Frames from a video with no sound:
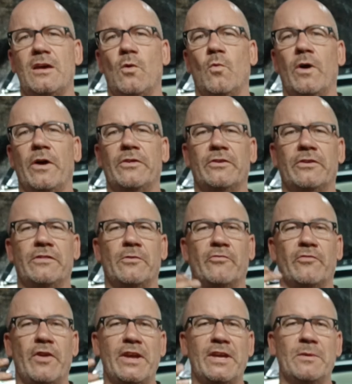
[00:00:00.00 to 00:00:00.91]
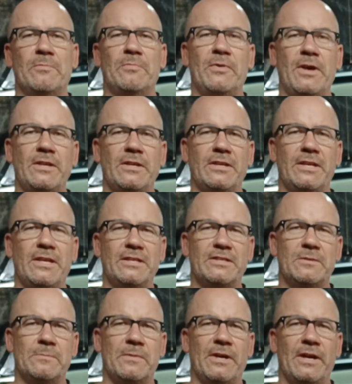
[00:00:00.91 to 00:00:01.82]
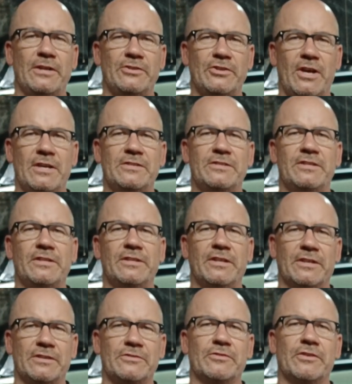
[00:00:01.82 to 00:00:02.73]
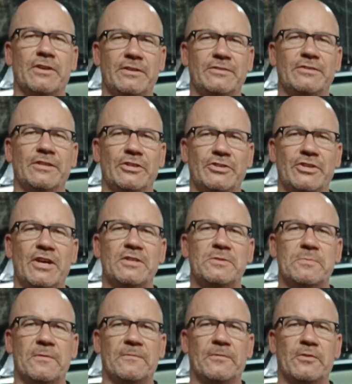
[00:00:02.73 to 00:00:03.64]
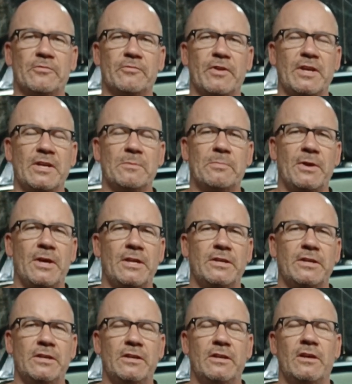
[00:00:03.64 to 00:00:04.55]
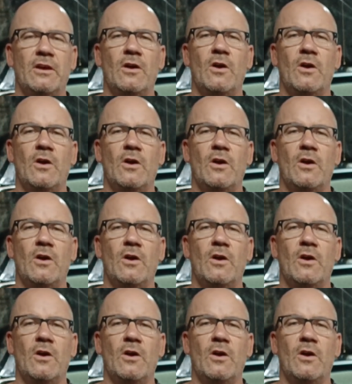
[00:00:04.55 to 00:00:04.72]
Whether the ring and pinion needs to be adjusted, because there is an adjustment for the ring and pinion,